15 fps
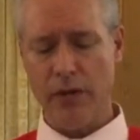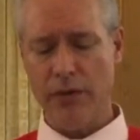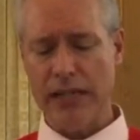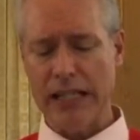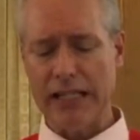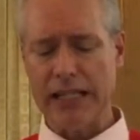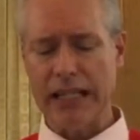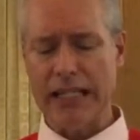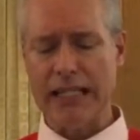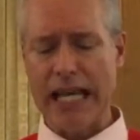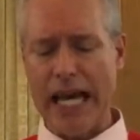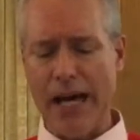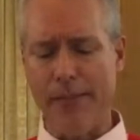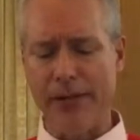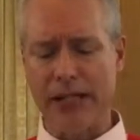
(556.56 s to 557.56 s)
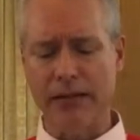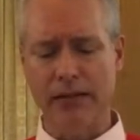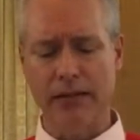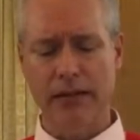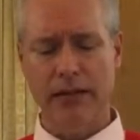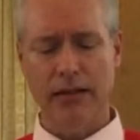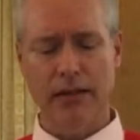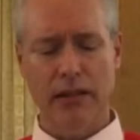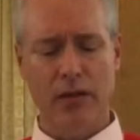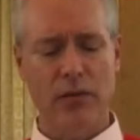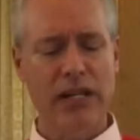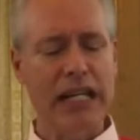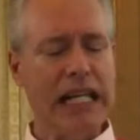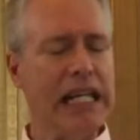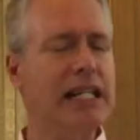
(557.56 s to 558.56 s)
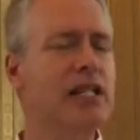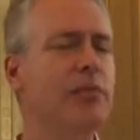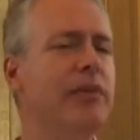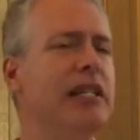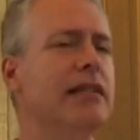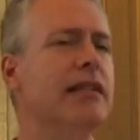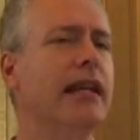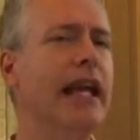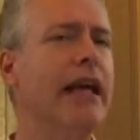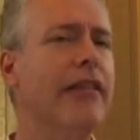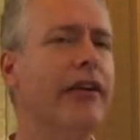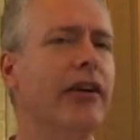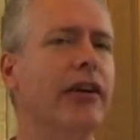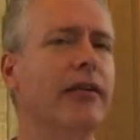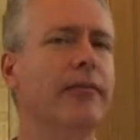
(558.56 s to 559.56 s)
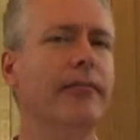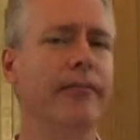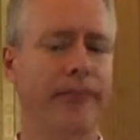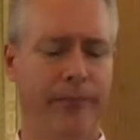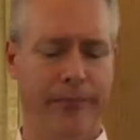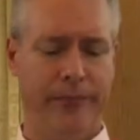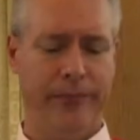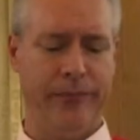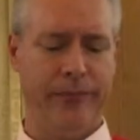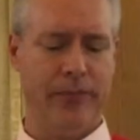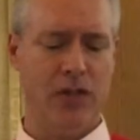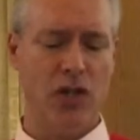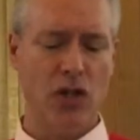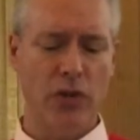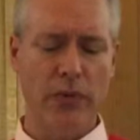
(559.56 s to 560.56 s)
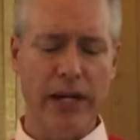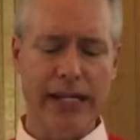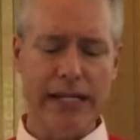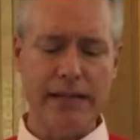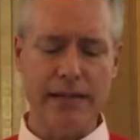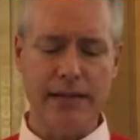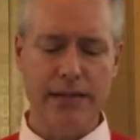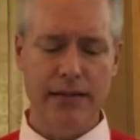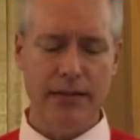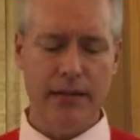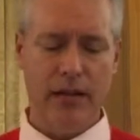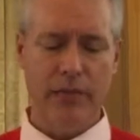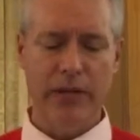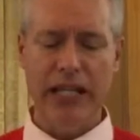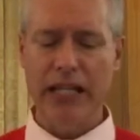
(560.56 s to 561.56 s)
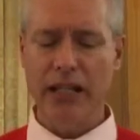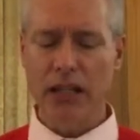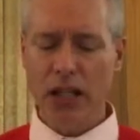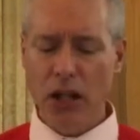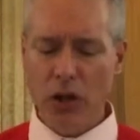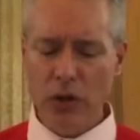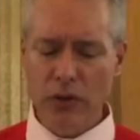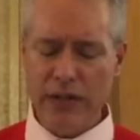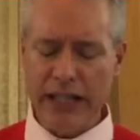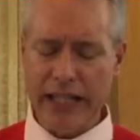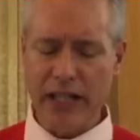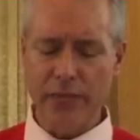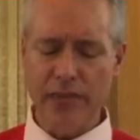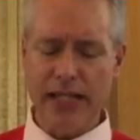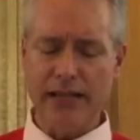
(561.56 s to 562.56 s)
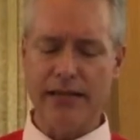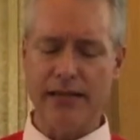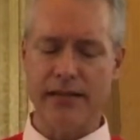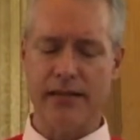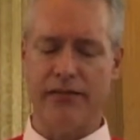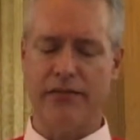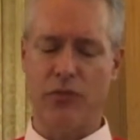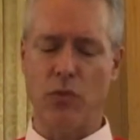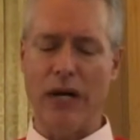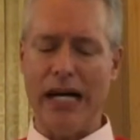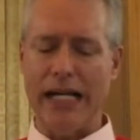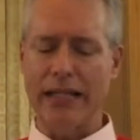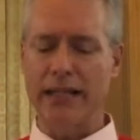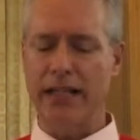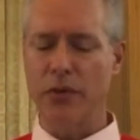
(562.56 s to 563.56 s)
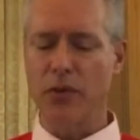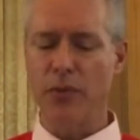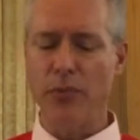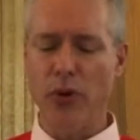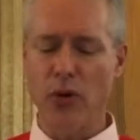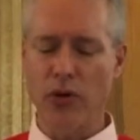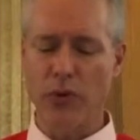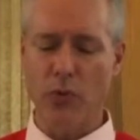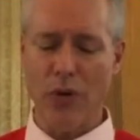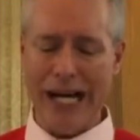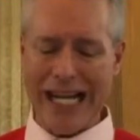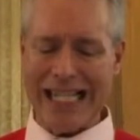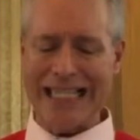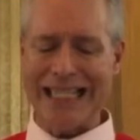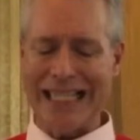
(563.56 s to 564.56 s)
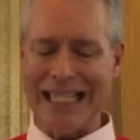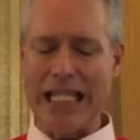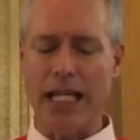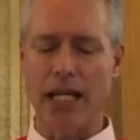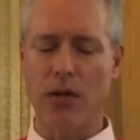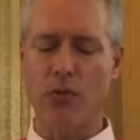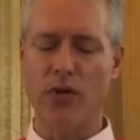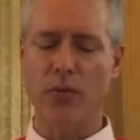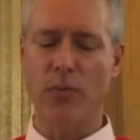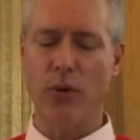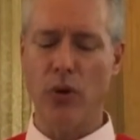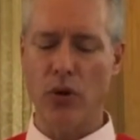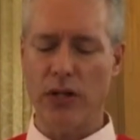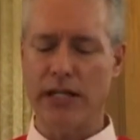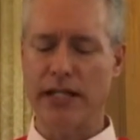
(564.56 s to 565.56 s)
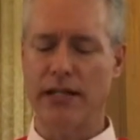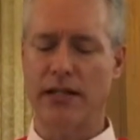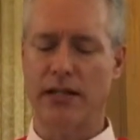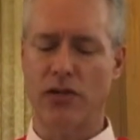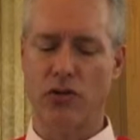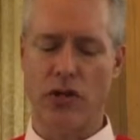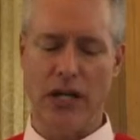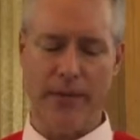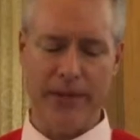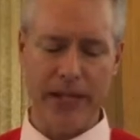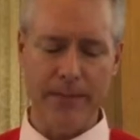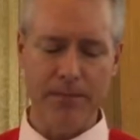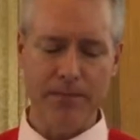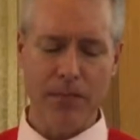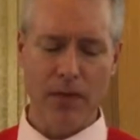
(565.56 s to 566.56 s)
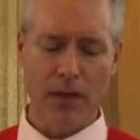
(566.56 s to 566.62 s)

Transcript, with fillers: When these things happen, we need to be together. She writes, being alone in the midst of widely, report, widely reported trauma,